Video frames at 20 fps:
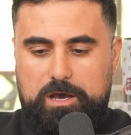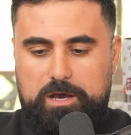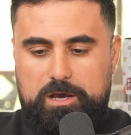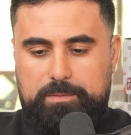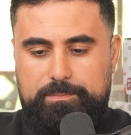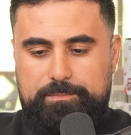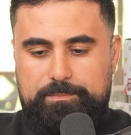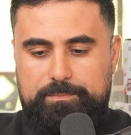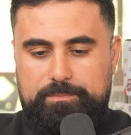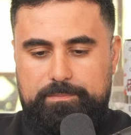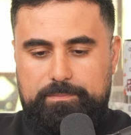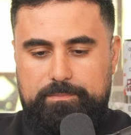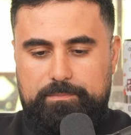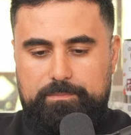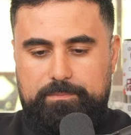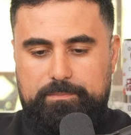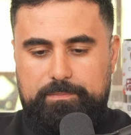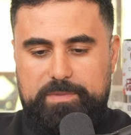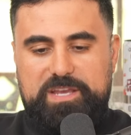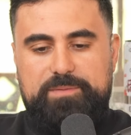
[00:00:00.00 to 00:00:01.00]
um,
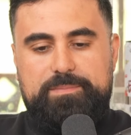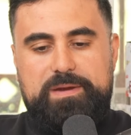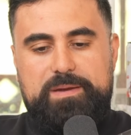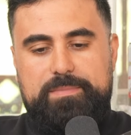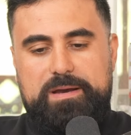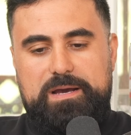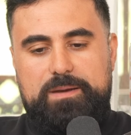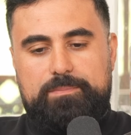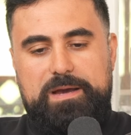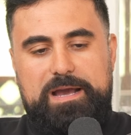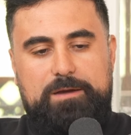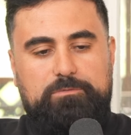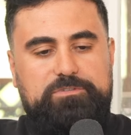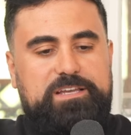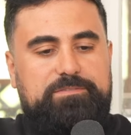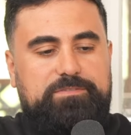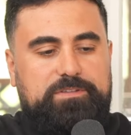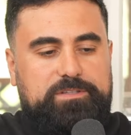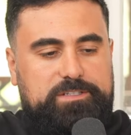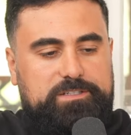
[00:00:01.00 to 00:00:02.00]
me and my mom, I was
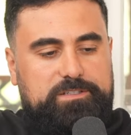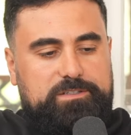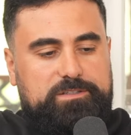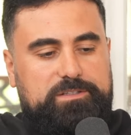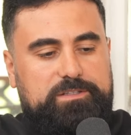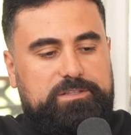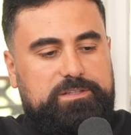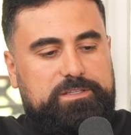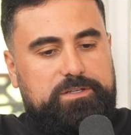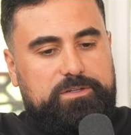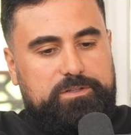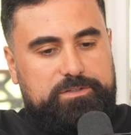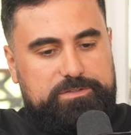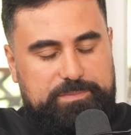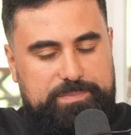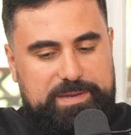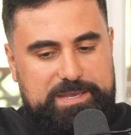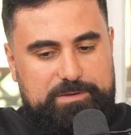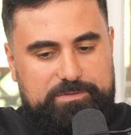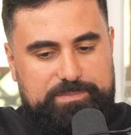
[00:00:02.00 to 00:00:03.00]
having like a little
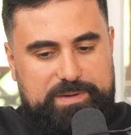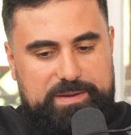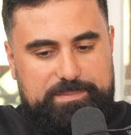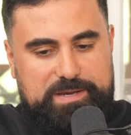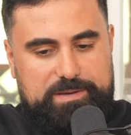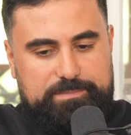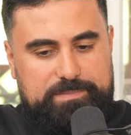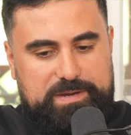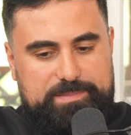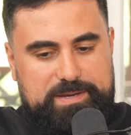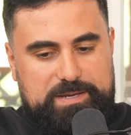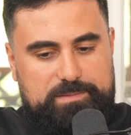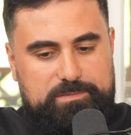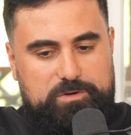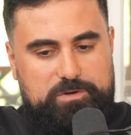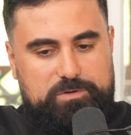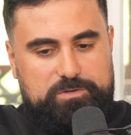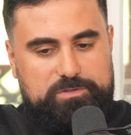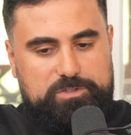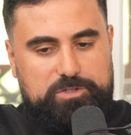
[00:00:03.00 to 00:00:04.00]
debate with my mom. My mom
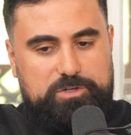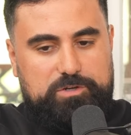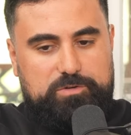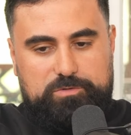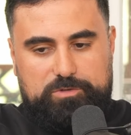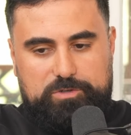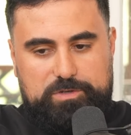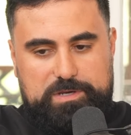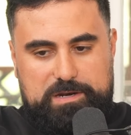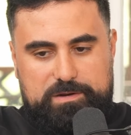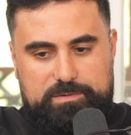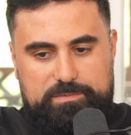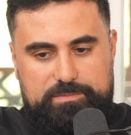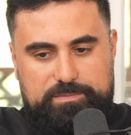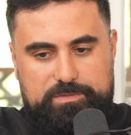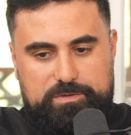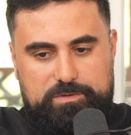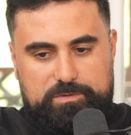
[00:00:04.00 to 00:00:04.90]
goes, you know, you gotta.